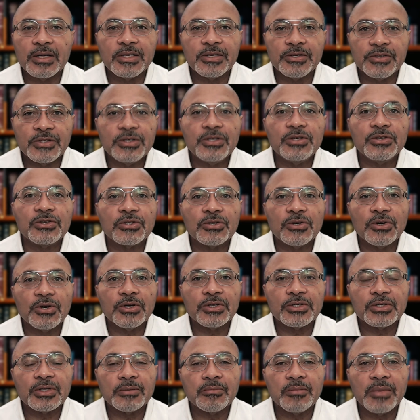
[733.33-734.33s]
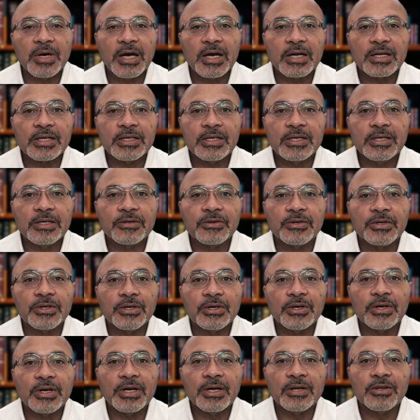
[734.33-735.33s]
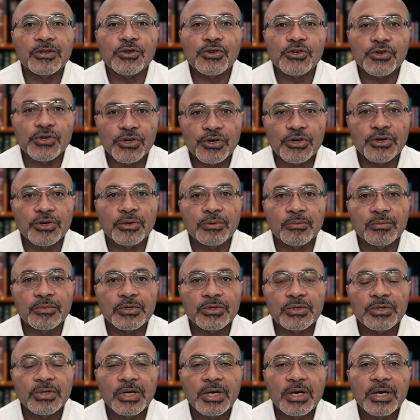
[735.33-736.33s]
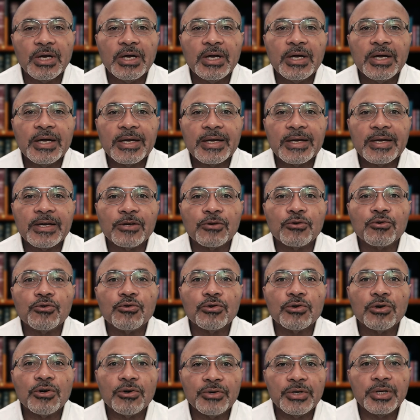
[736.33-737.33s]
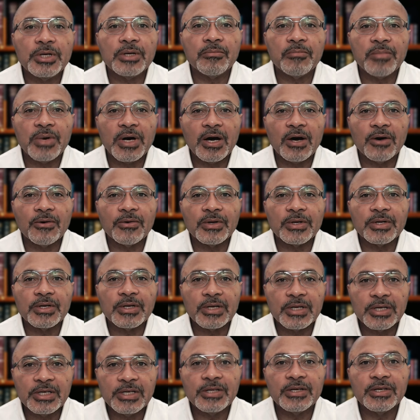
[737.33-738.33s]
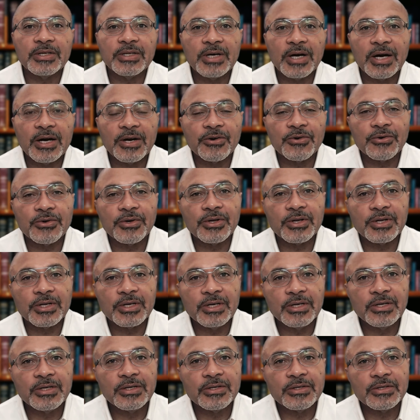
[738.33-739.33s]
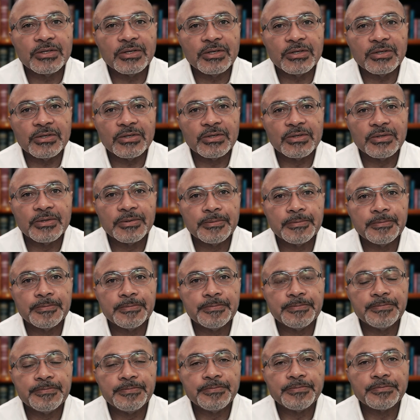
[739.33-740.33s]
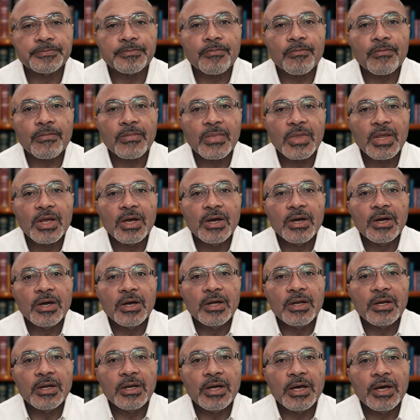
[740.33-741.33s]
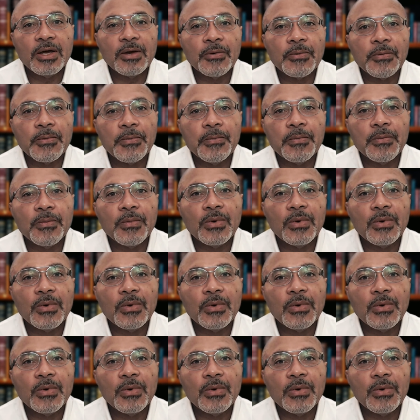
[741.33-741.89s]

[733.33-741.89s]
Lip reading: disease-causing bacteria and germs can grow in the bowel and lead to diarrheal illnesses. Now,